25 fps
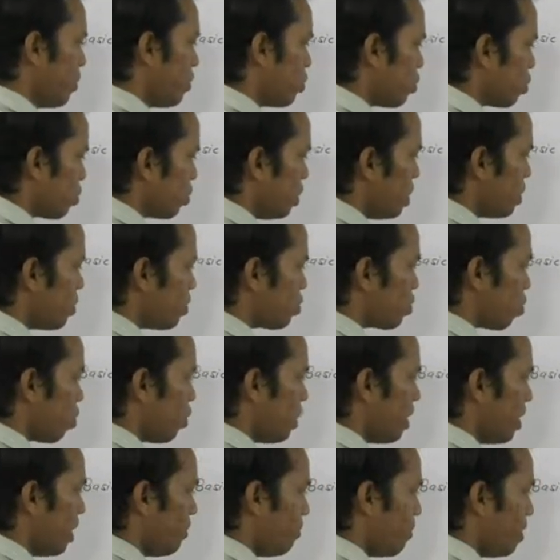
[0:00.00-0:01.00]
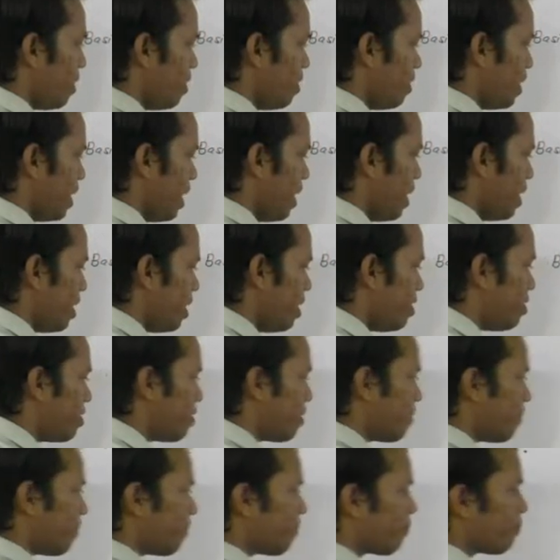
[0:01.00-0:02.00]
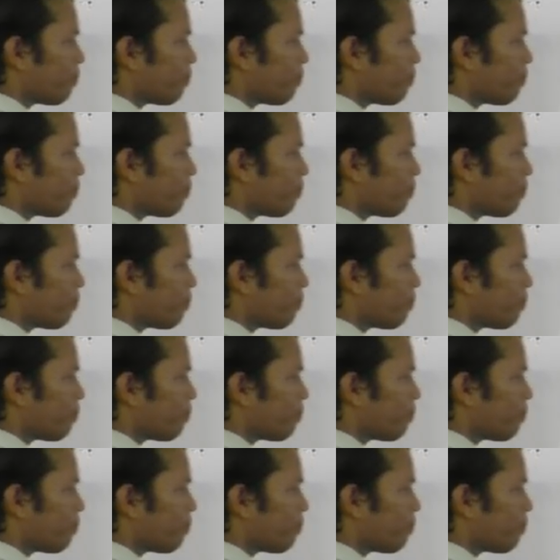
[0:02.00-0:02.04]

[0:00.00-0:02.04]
So this sodium here is